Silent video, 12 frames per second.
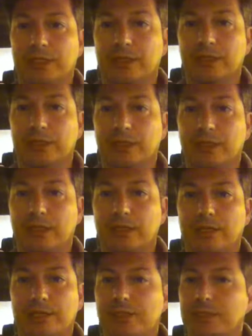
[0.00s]
and
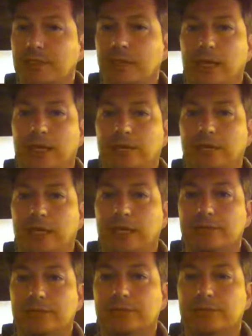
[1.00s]
I
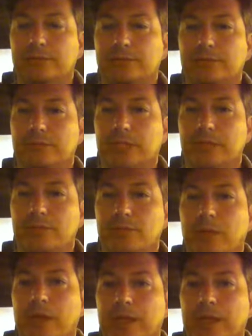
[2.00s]
it's one